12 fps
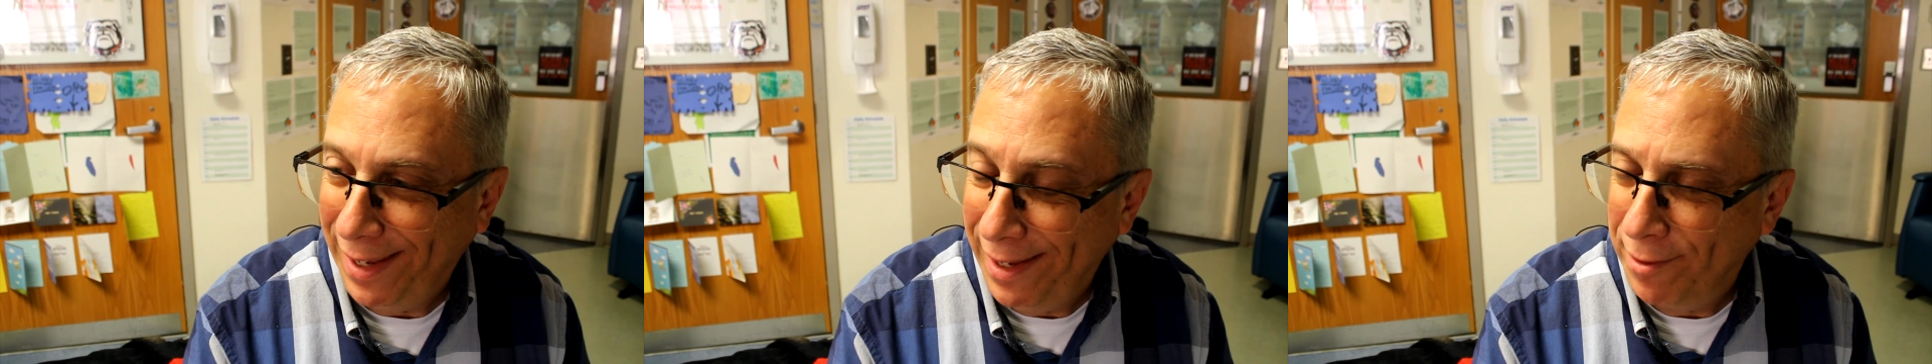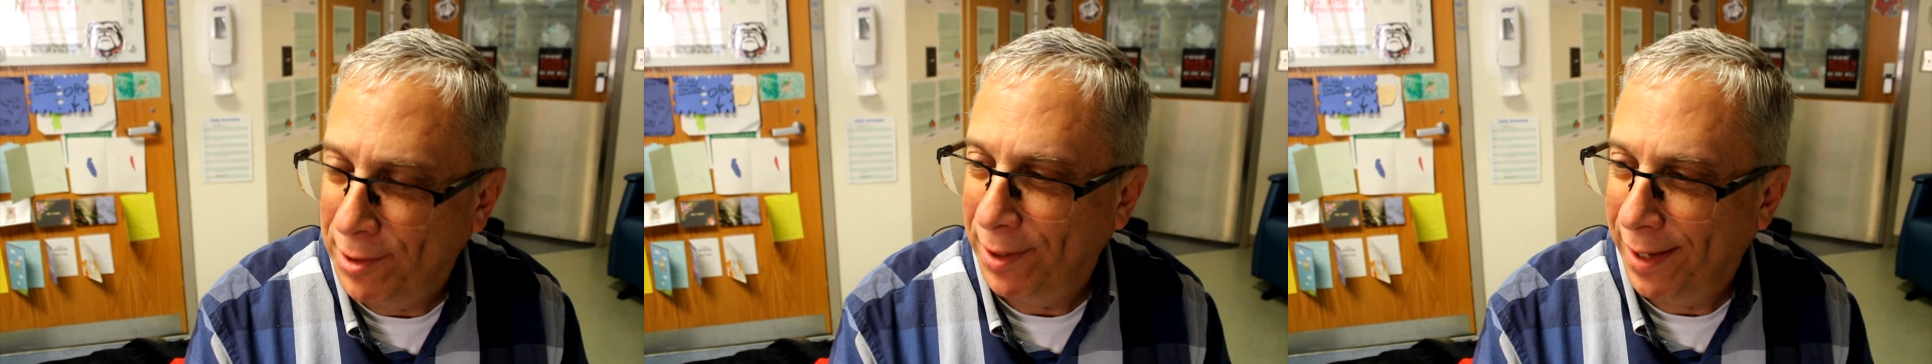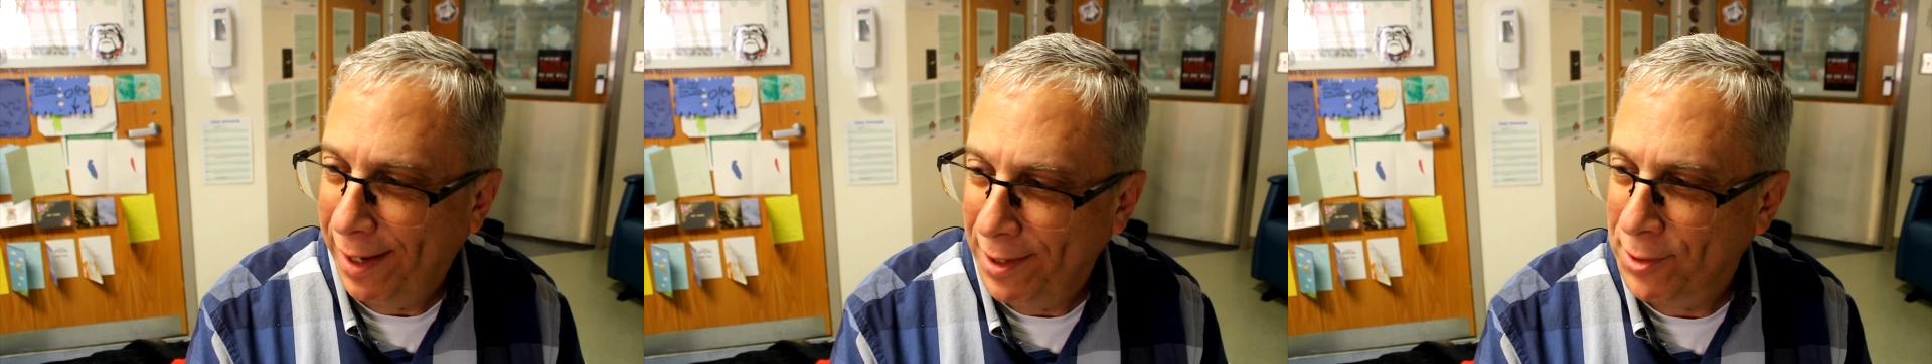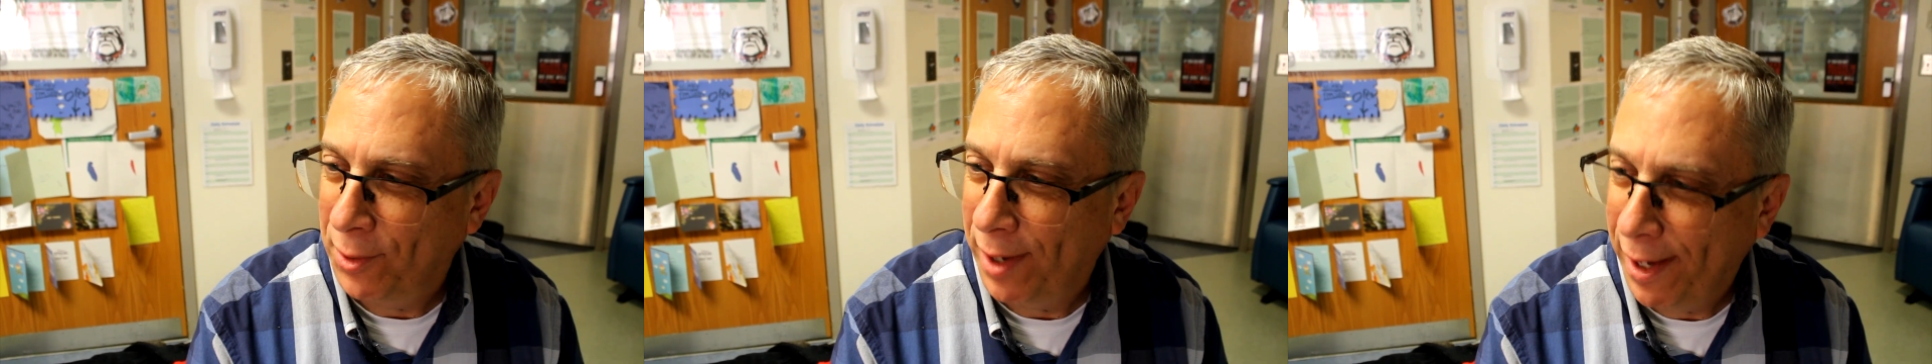he even took out
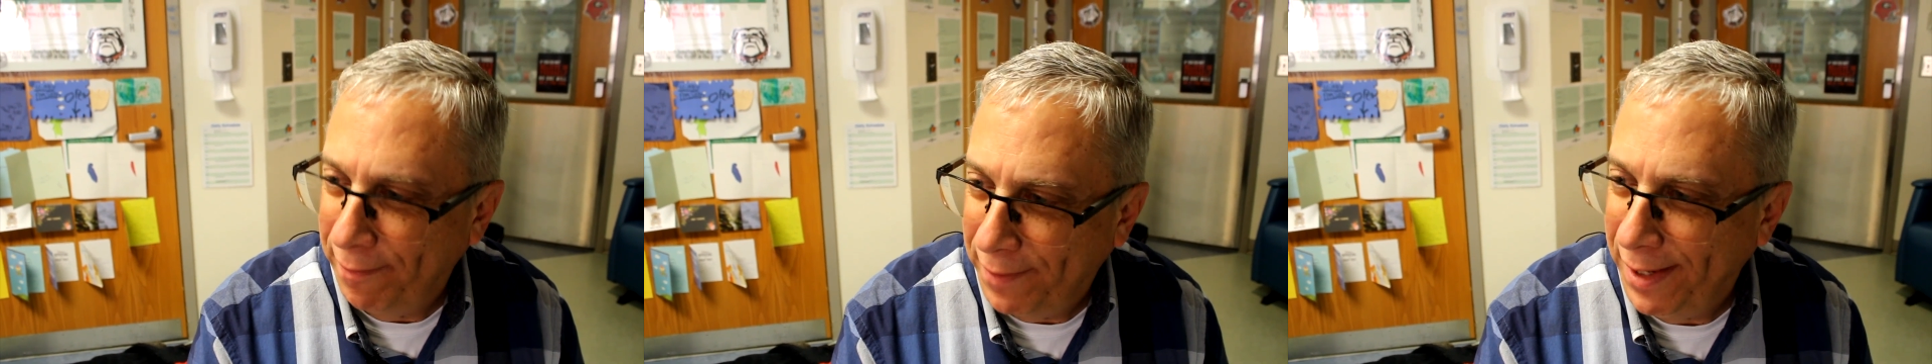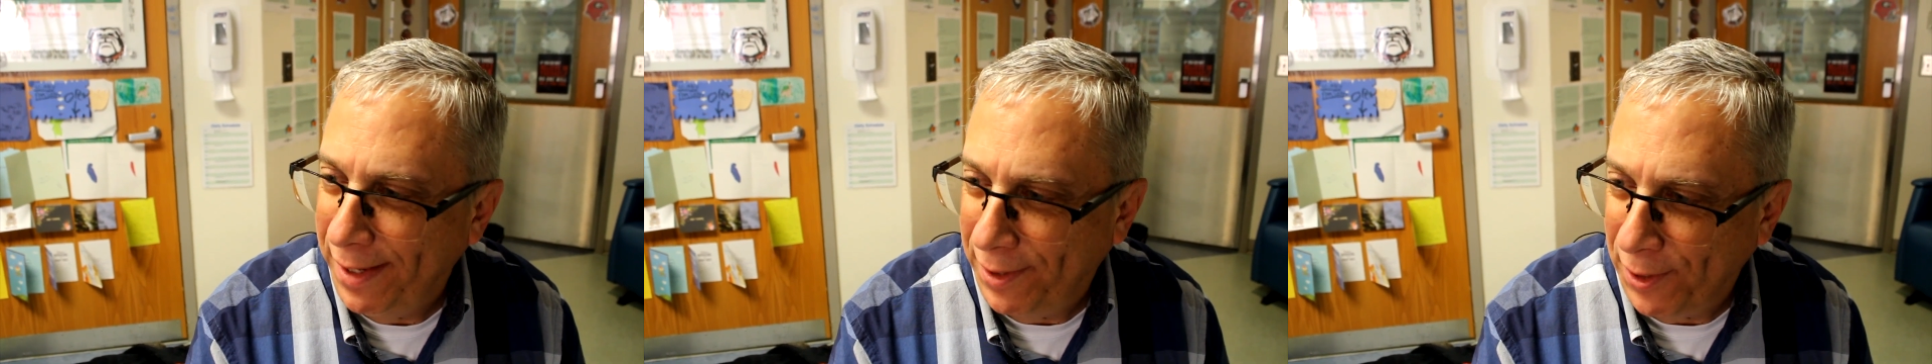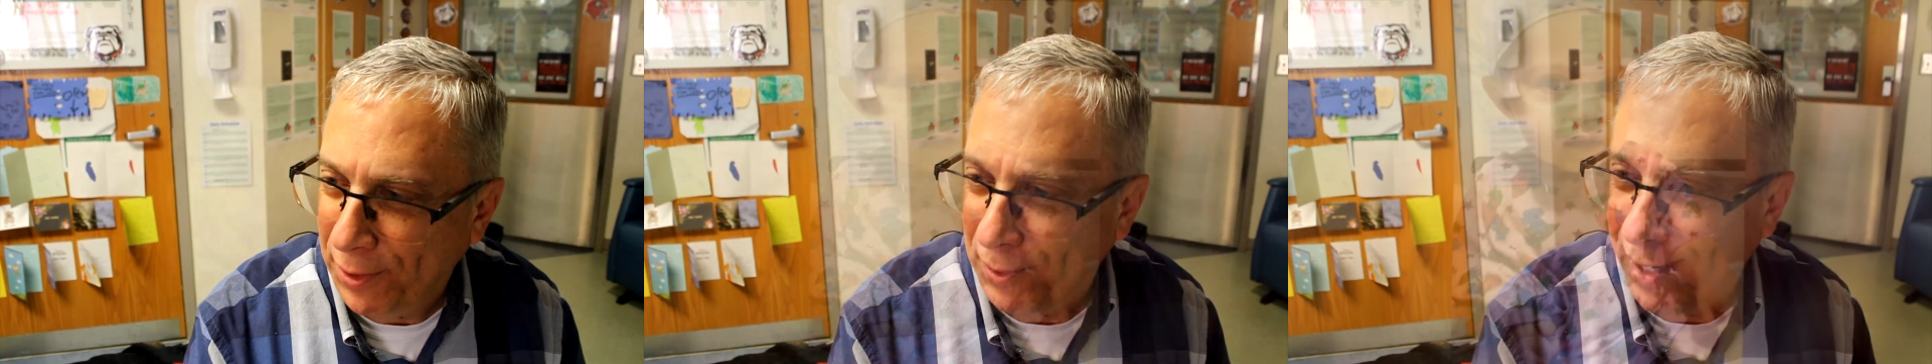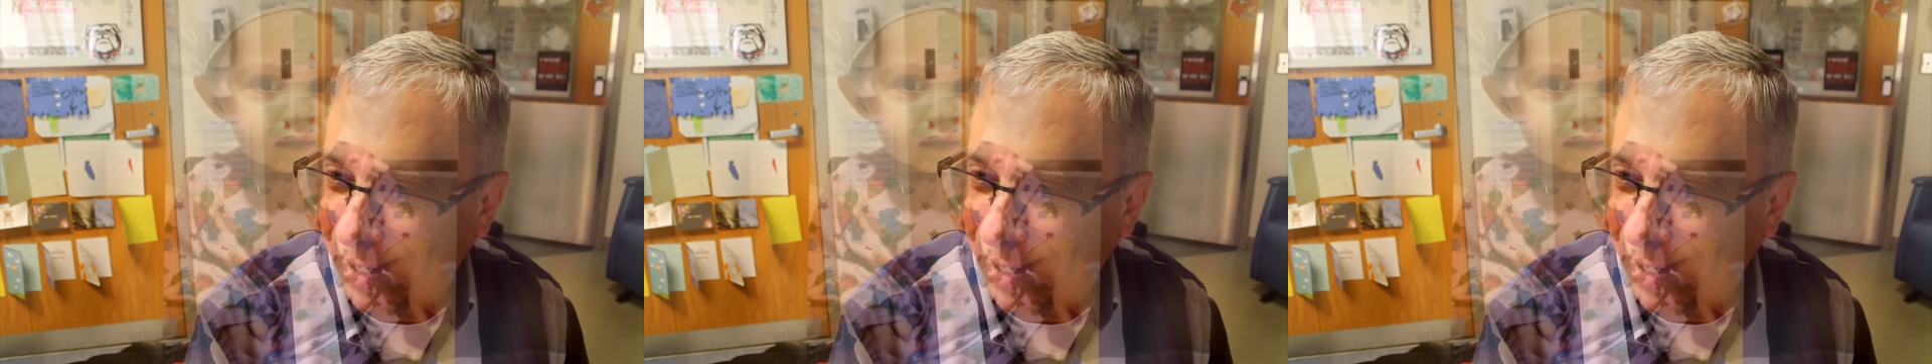his own IV the other